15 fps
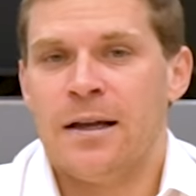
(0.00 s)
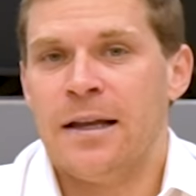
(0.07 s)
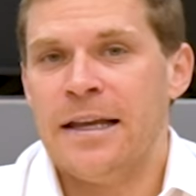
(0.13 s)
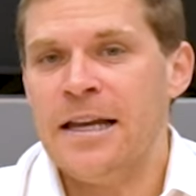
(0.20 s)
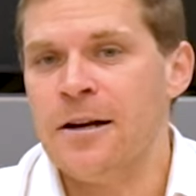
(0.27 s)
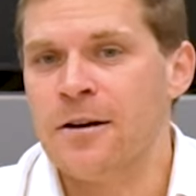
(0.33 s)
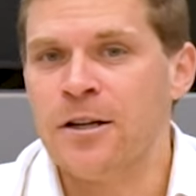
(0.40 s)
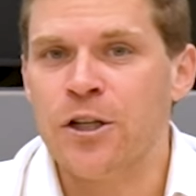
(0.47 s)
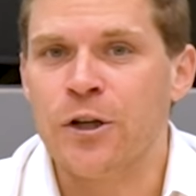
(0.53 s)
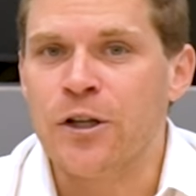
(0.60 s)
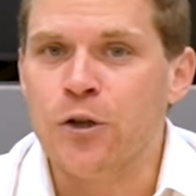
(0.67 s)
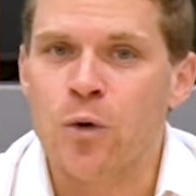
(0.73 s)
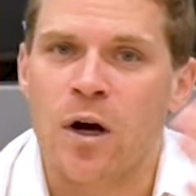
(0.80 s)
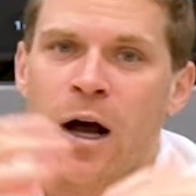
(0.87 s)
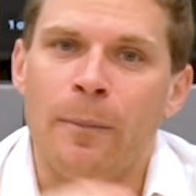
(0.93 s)
Here, you can
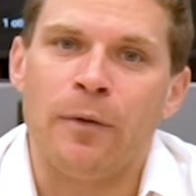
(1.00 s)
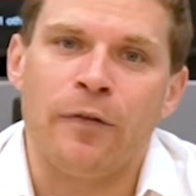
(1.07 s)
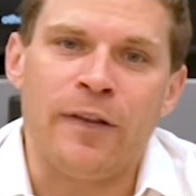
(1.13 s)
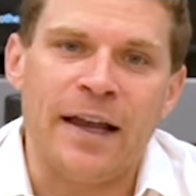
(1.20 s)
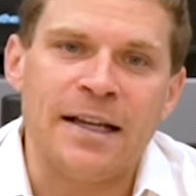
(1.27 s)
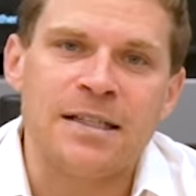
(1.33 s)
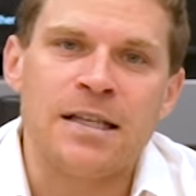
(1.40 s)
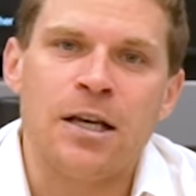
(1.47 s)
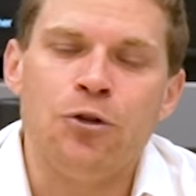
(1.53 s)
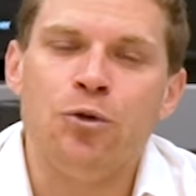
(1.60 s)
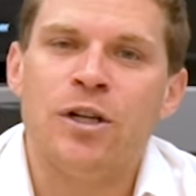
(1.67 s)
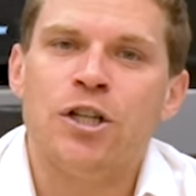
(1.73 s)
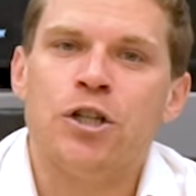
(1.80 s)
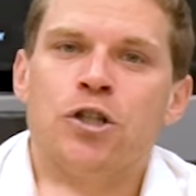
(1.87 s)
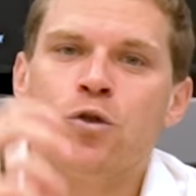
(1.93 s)
do a couple of things. You
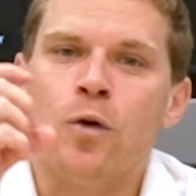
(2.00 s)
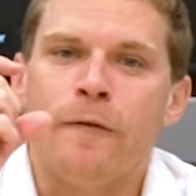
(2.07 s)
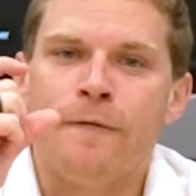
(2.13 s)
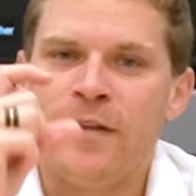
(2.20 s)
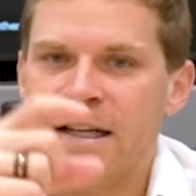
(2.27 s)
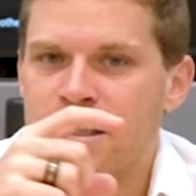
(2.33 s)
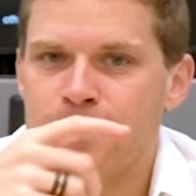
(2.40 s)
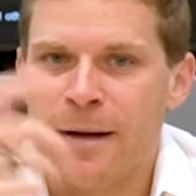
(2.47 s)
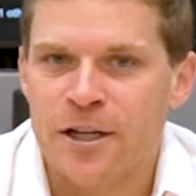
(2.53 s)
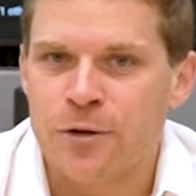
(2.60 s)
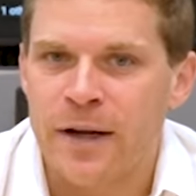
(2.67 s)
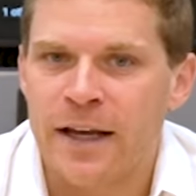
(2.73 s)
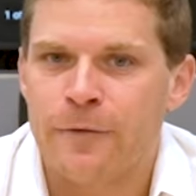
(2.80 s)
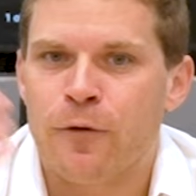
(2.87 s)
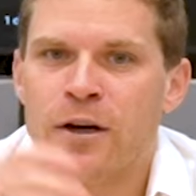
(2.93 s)
can just do a fixed
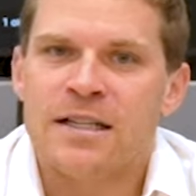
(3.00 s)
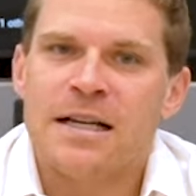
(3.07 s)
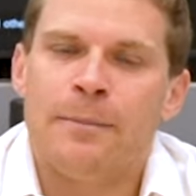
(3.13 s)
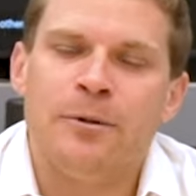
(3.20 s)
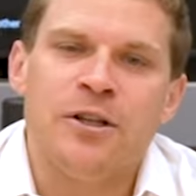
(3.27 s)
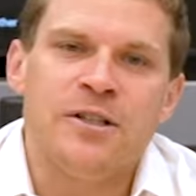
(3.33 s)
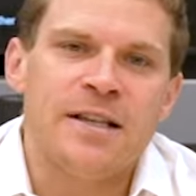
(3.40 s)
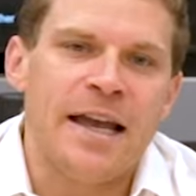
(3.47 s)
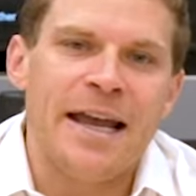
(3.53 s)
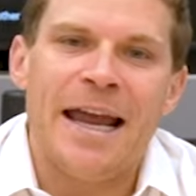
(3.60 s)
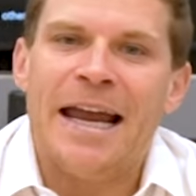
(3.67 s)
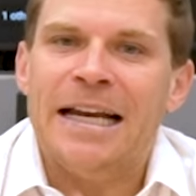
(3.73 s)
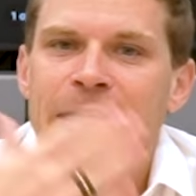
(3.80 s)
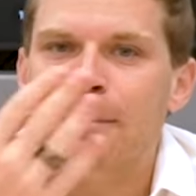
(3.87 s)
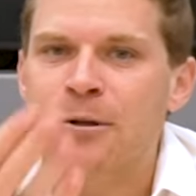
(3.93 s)
metric. For example, you say
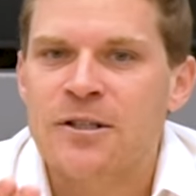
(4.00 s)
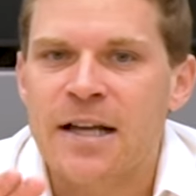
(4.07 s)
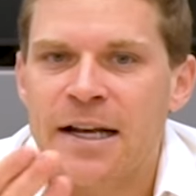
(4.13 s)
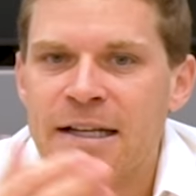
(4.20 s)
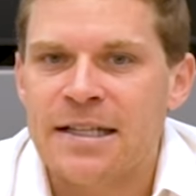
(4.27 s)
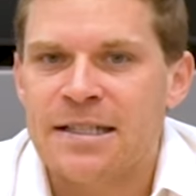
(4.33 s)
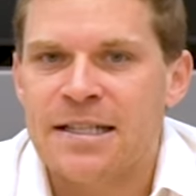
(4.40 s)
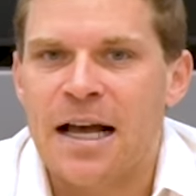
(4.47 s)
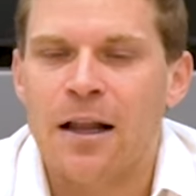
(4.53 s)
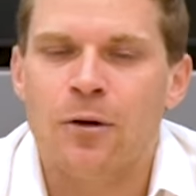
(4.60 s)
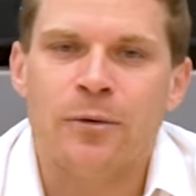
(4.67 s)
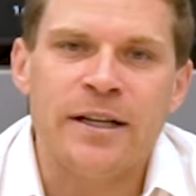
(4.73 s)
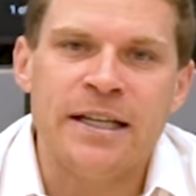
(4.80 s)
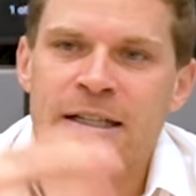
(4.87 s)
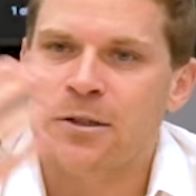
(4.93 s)
80% is
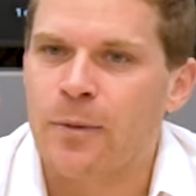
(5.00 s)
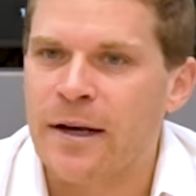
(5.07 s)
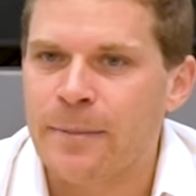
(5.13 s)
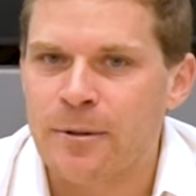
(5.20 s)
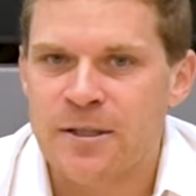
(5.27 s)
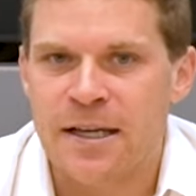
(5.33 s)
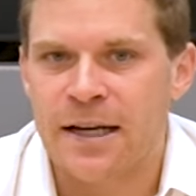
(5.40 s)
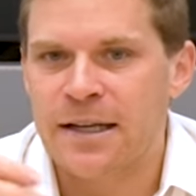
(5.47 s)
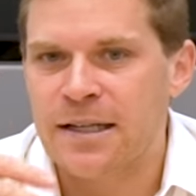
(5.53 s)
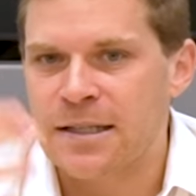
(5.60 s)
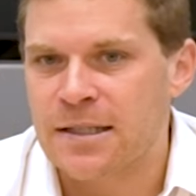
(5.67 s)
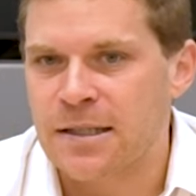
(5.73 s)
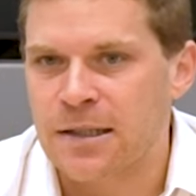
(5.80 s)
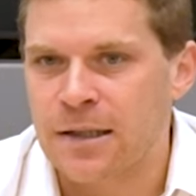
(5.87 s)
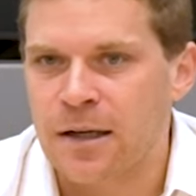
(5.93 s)
salary, 20%
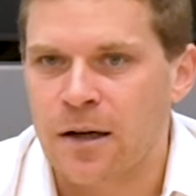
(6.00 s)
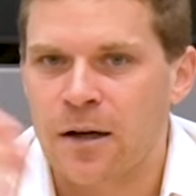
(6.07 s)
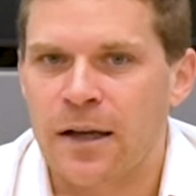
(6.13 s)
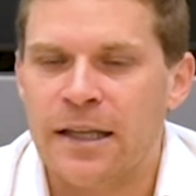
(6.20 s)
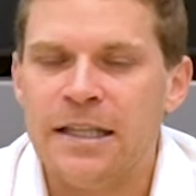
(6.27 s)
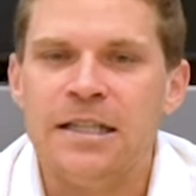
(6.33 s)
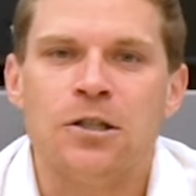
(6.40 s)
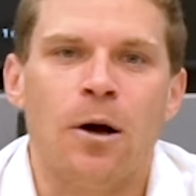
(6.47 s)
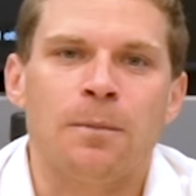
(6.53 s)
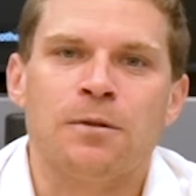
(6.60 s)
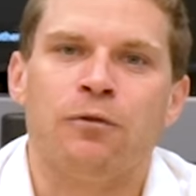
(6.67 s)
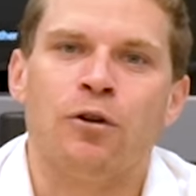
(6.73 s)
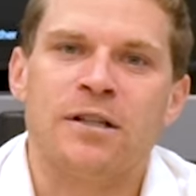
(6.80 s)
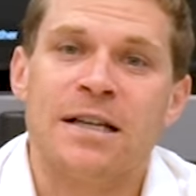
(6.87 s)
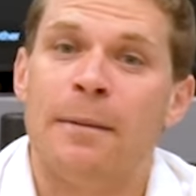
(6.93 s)
is
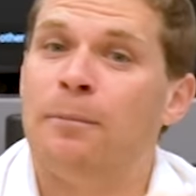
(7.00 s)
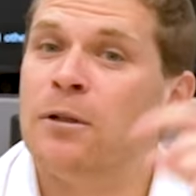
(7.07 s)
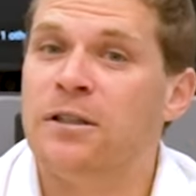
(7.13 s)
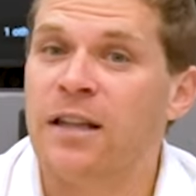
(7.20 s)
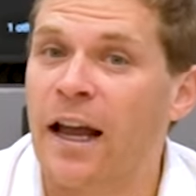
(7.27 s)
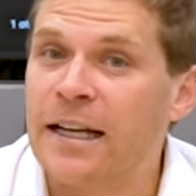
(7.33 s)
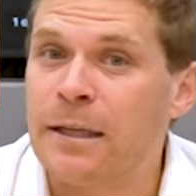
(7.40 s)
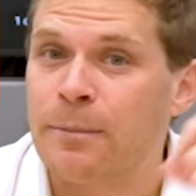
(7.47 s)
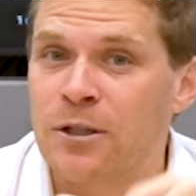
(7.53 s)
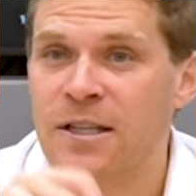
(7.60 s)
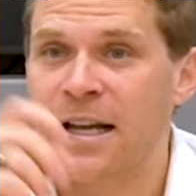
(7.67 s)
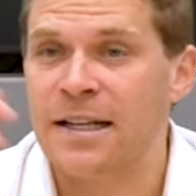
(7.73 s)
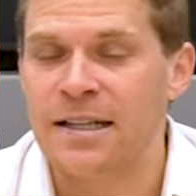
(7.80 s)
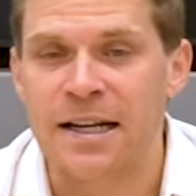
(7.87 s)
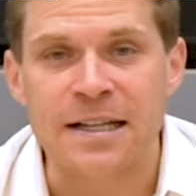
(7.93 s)
ESOPs, for example,
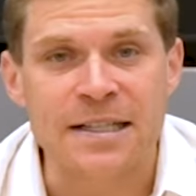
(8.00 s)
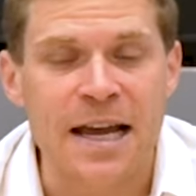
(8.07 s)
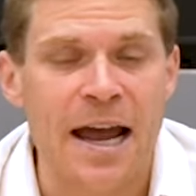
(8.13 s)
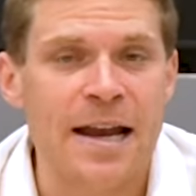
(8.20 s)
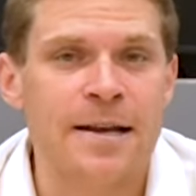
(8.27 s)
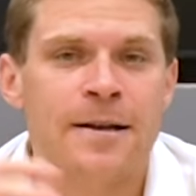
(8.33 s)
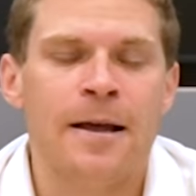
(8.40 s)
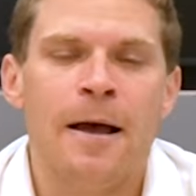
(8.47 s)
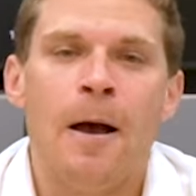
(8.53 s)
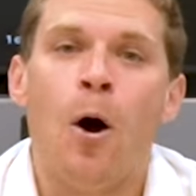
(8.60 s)
90% and 10%.